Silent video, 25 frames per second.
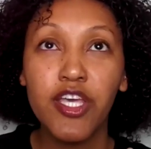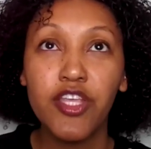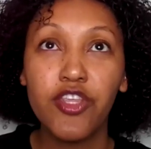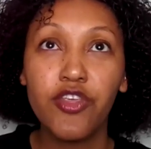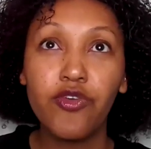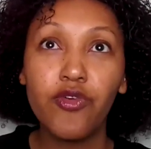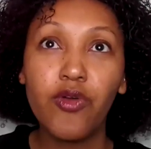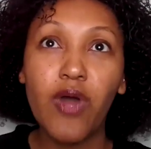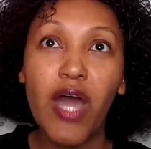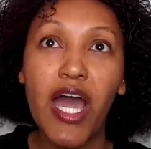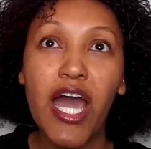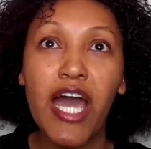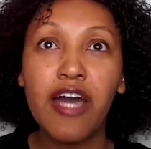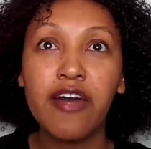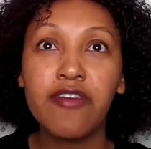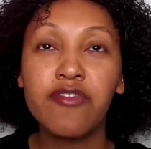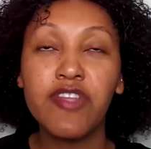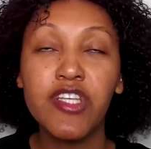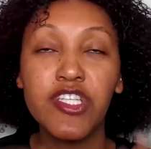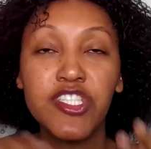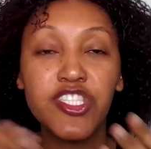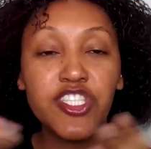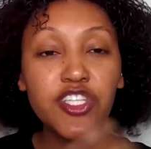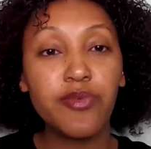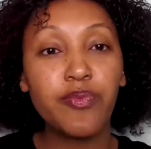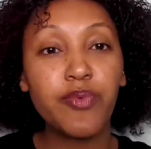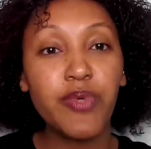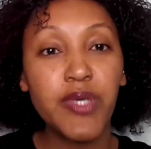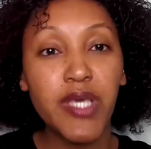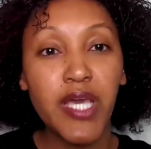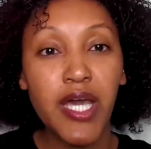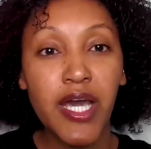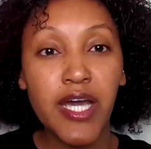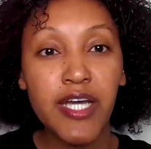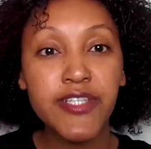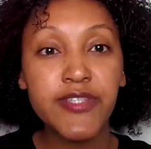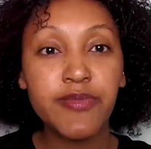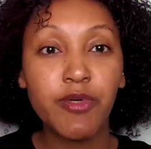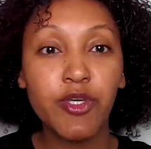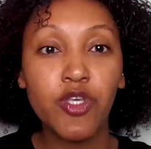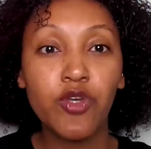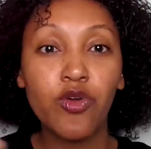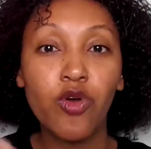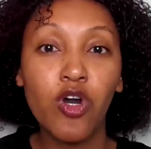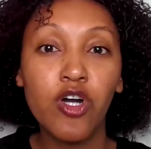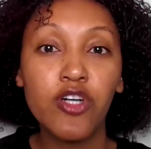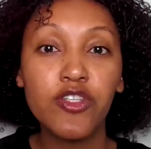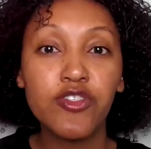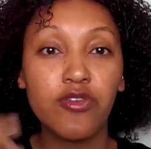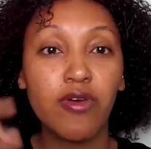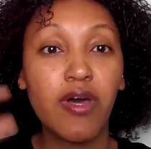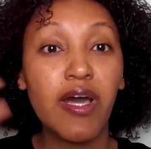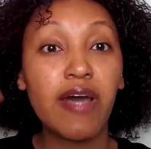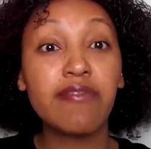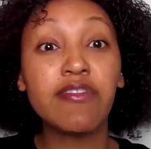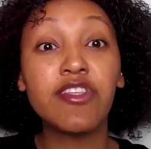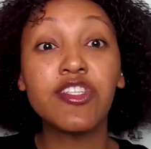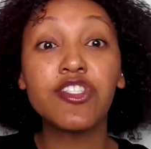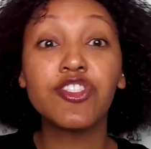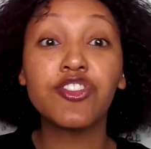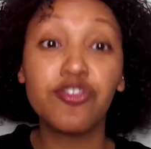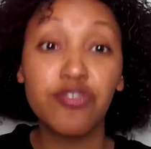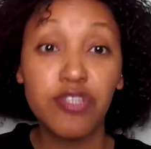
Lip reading: you have the GPS, but you also have the